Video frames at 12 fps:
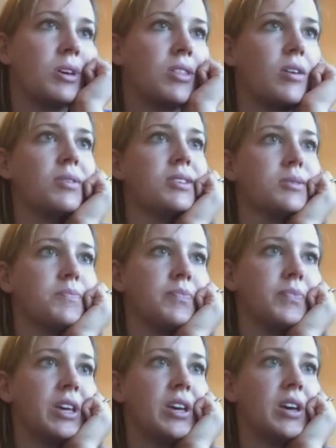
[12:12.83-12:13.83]
my thought
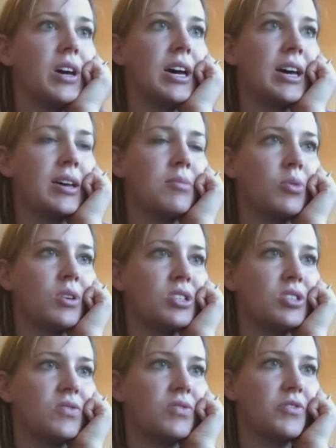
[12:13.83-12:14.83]
was.
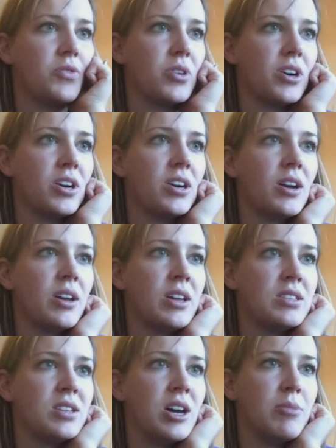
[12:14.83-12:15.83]
Question 4,
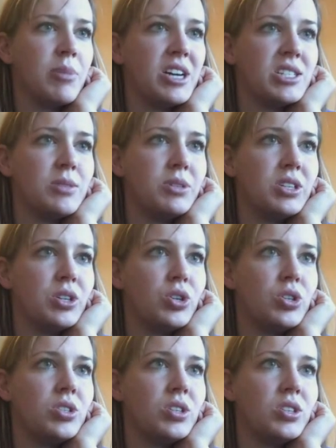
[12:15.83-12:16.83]
it's not possible
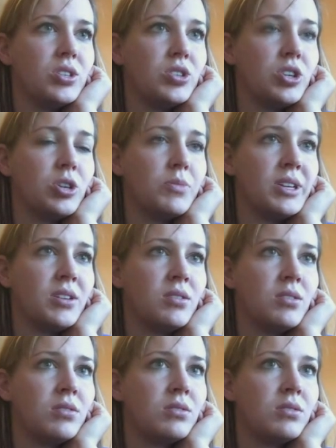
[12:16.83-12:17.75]
to determine.